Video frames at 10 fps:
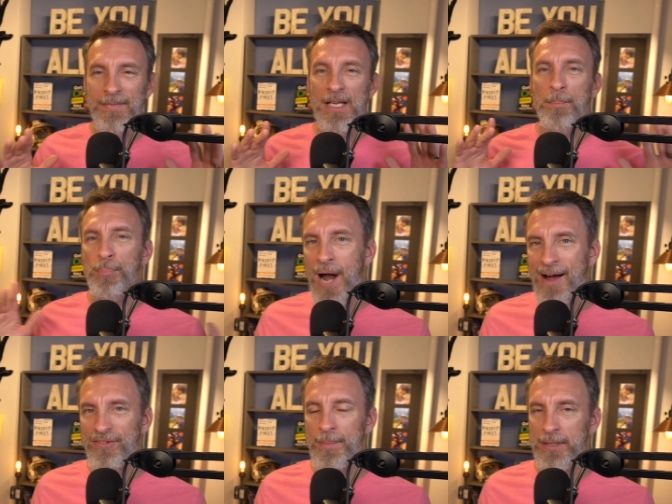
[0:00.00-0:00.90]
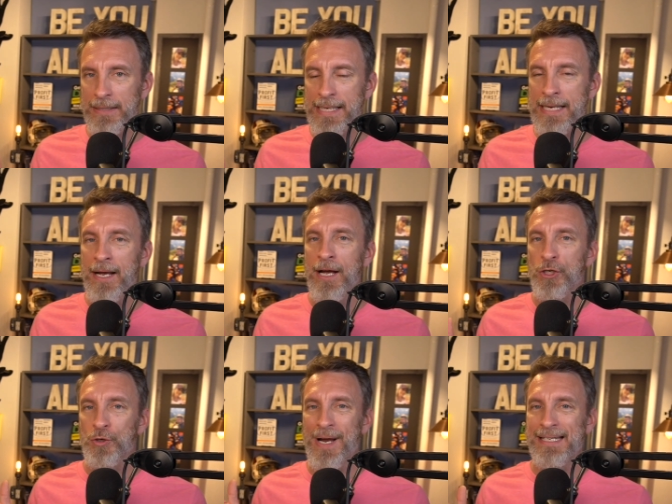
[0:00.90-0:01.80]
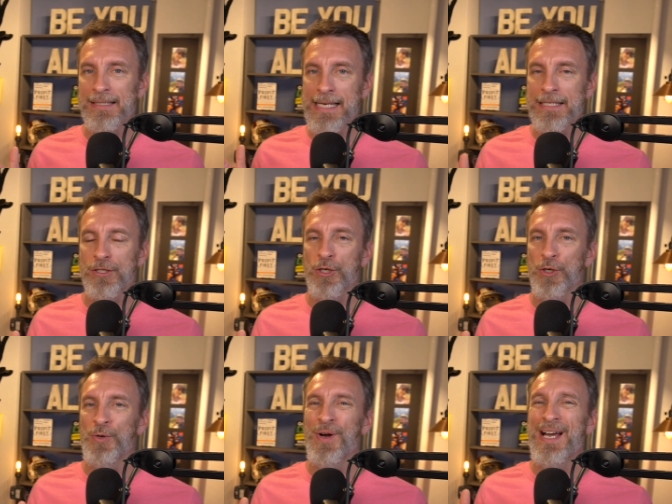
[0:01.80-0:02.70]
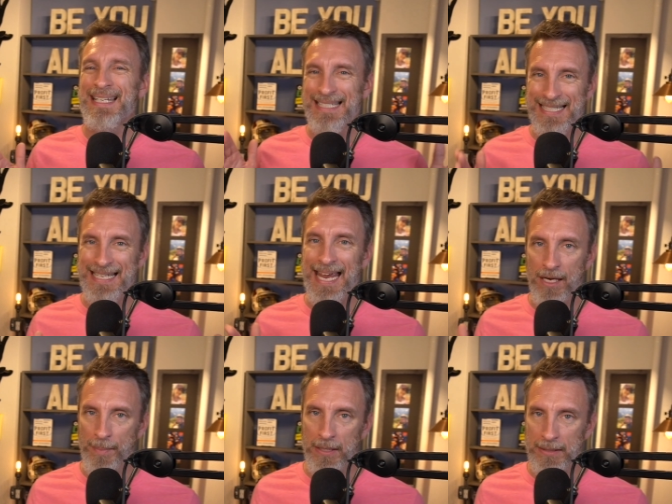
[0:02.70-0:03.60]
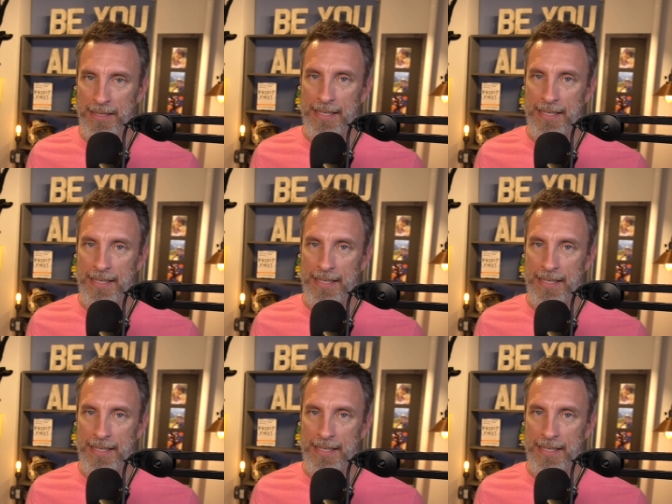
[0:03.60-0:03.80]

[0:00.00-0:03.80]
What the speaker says: Profitability translates to sustainability.